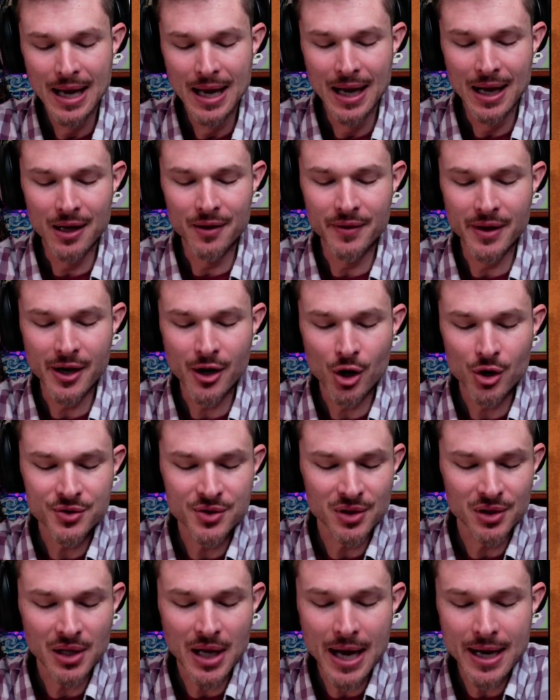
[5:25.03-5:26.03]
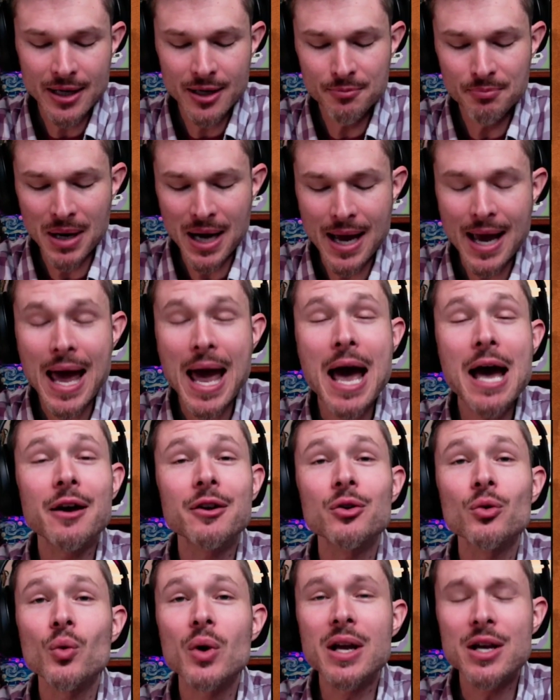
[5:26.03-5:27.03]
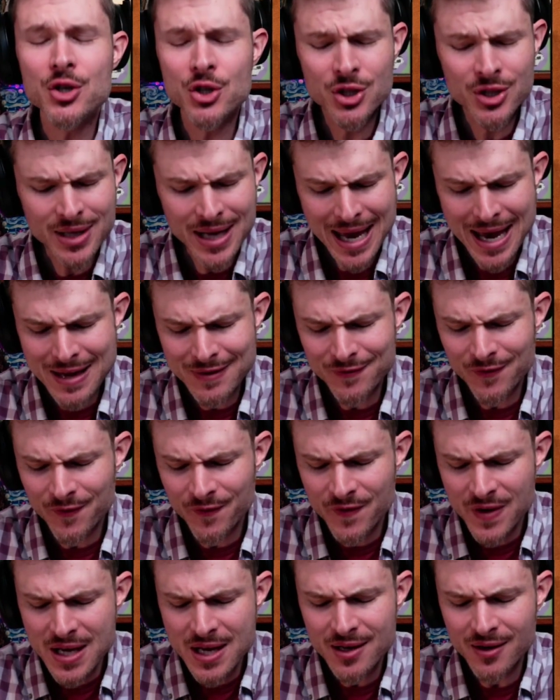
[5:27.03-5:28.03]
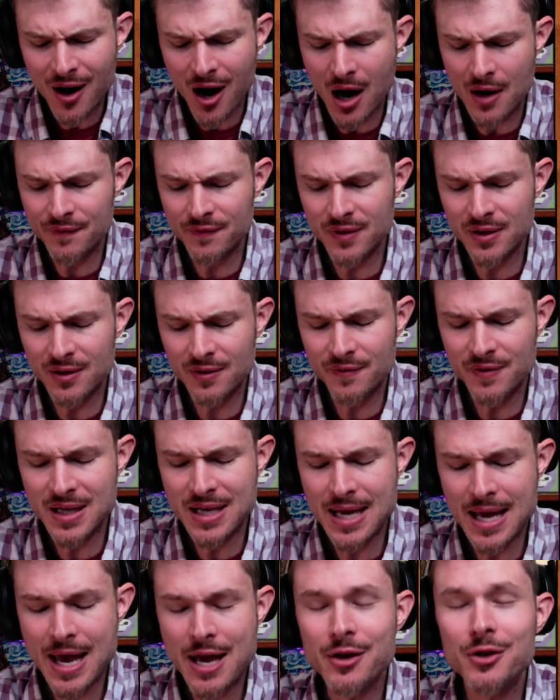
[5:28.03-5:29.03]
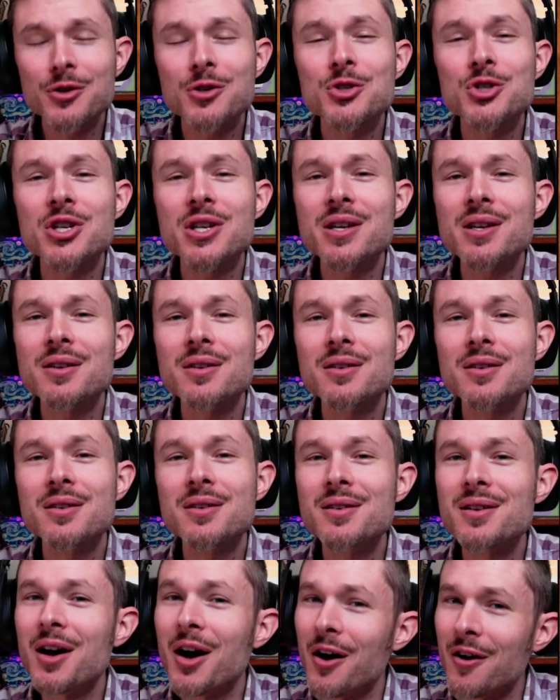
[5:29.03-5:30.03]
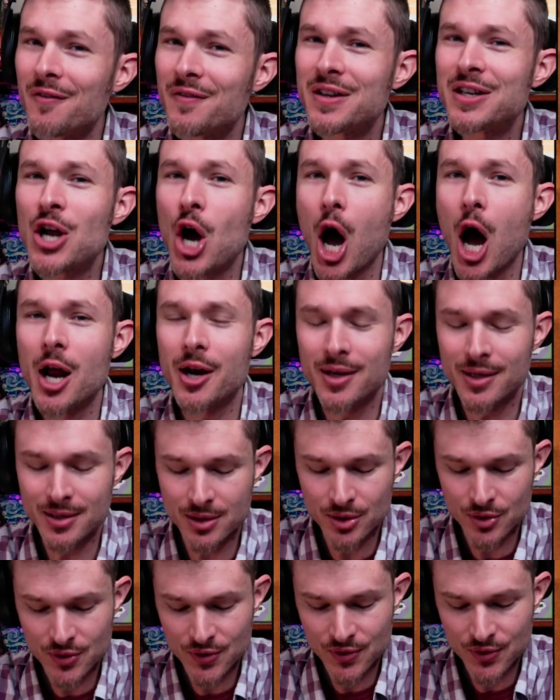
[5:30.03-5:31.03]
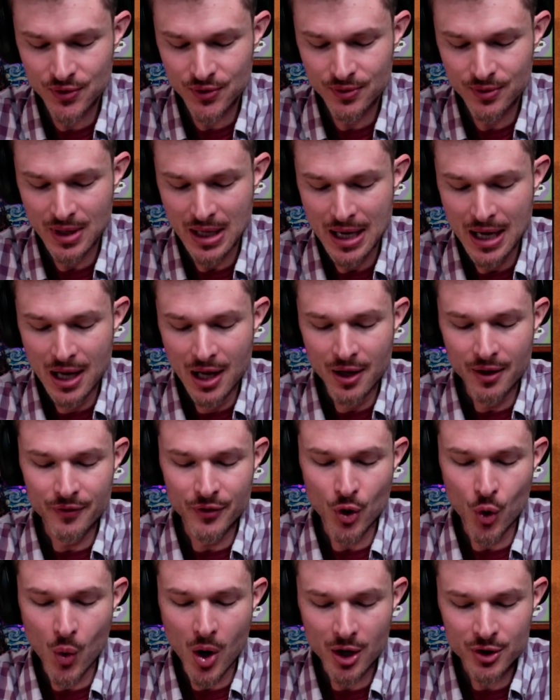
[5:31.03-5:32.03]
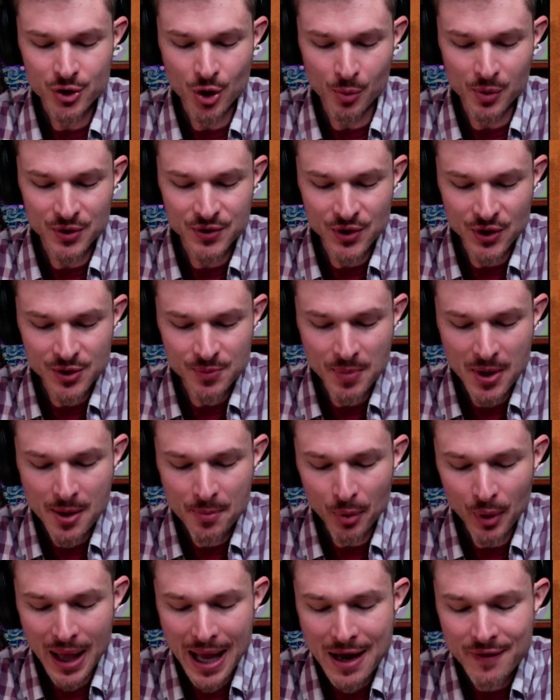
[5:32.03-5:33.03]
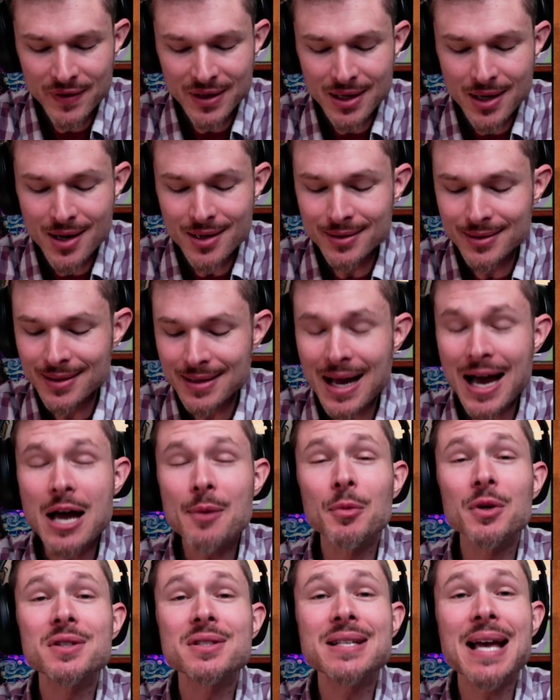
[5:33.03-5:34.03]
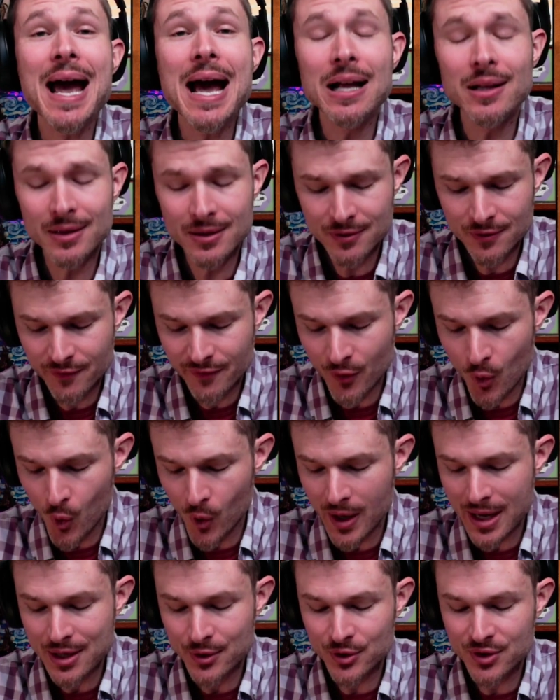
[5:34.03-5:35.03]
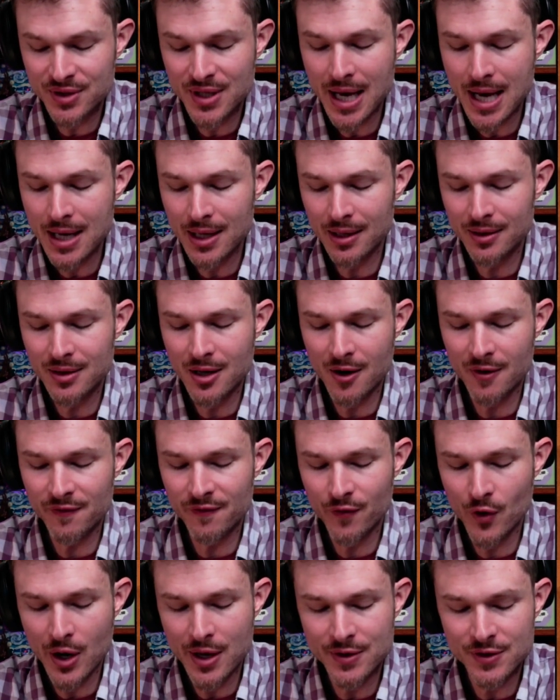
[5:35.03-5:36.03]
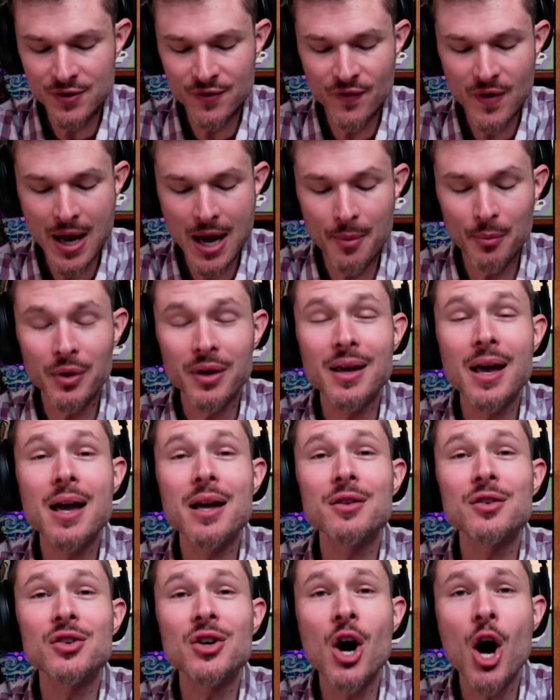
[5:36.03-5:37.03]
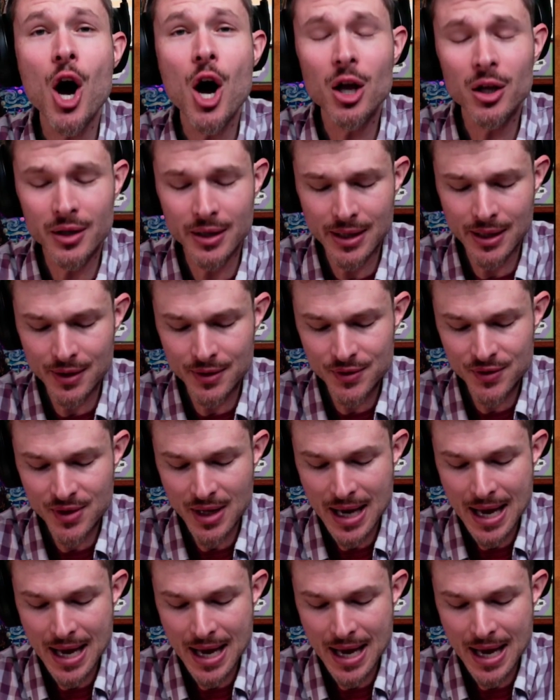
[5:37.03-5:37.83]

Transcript: And they are delighted by adoration and feed off of the energy of an audience. And though October 6 people have an undeniable talent for entertaining their friends, family, and colleagues,